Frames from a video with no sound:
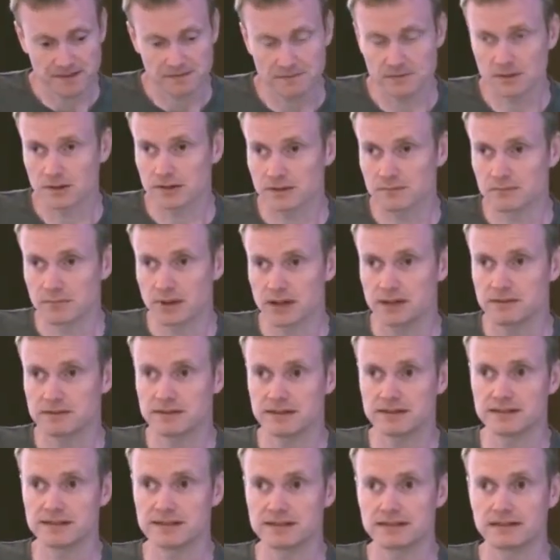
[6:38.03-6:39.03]
what
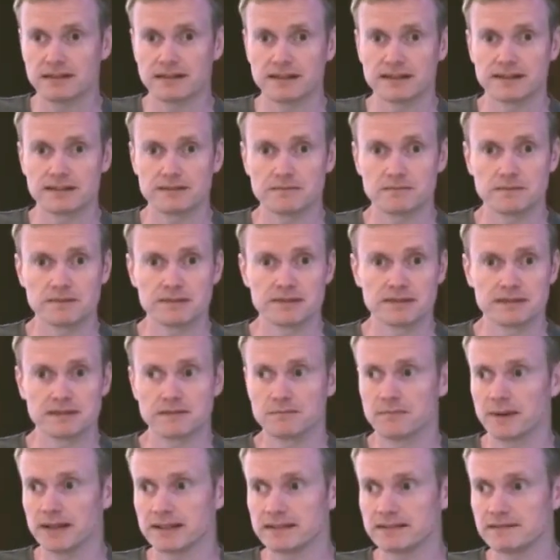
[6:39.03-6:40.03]
Composer decided was
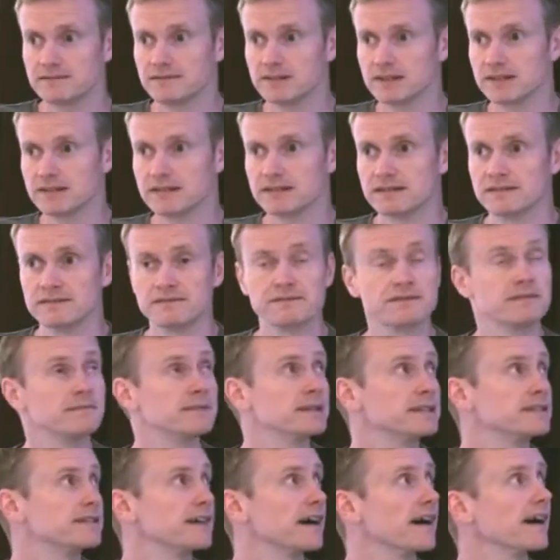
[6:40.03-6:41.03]
the best version for
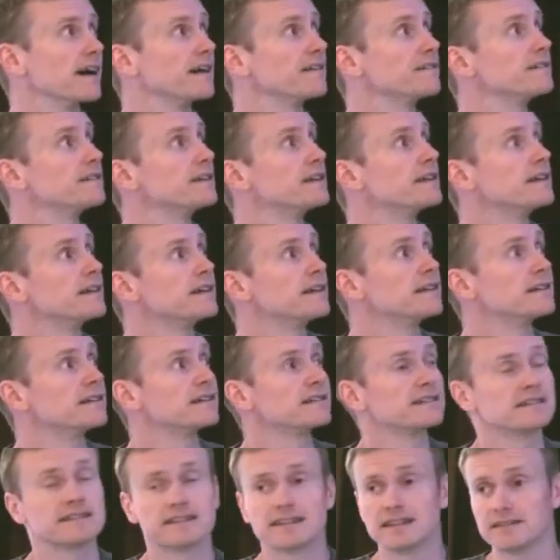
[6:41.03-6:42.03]
me to have,
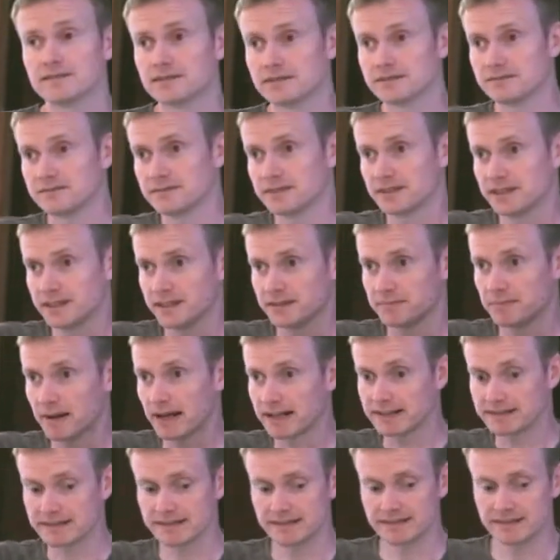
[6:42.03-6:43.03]
given the
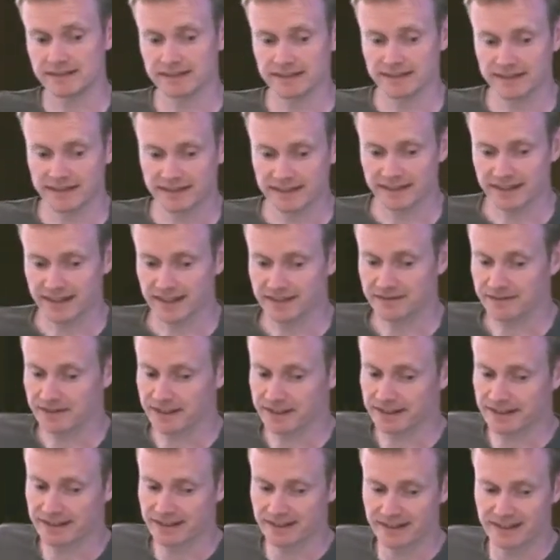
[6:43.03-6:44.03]
pattern that I gave
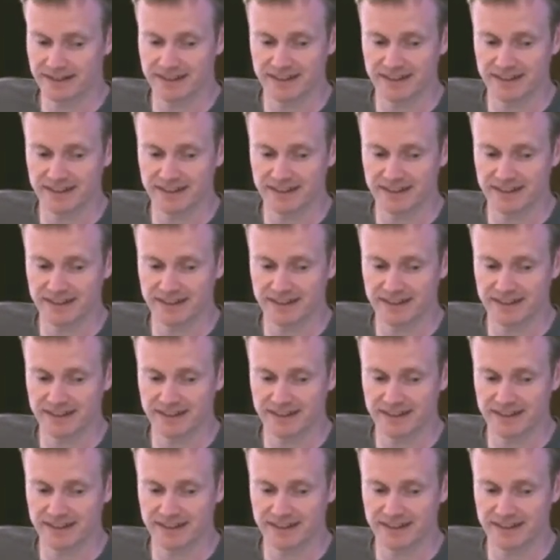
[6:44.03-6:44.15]
it.